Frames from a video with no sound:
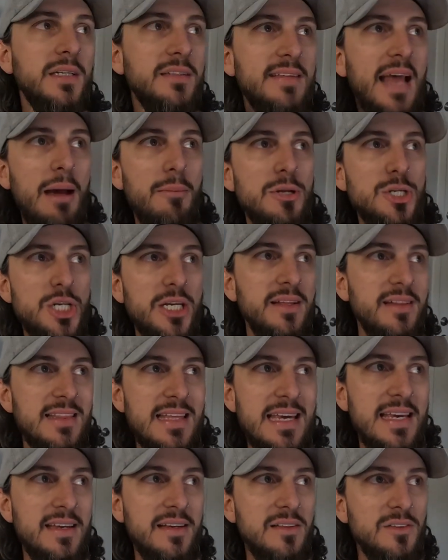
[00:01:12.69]
damaging
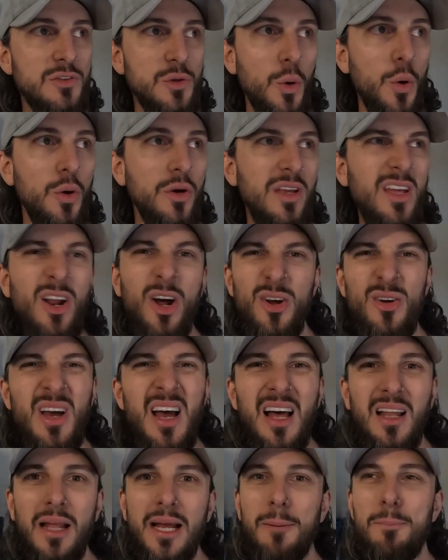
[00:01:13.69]
things or, you know,
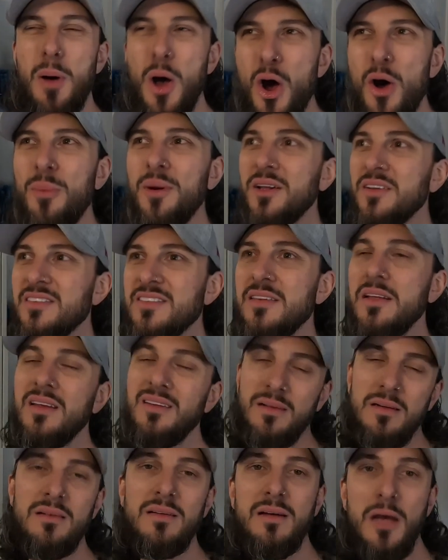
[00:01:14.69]
like permanent, you
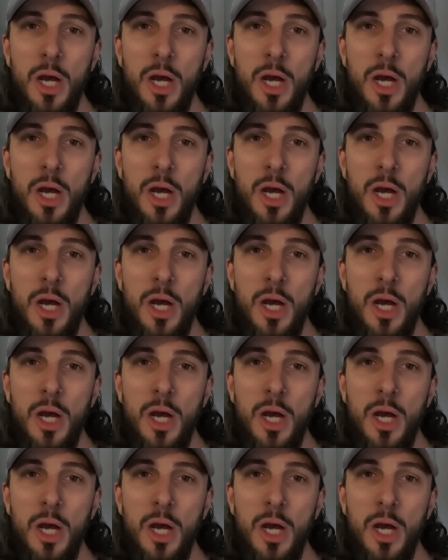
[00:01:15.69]
know,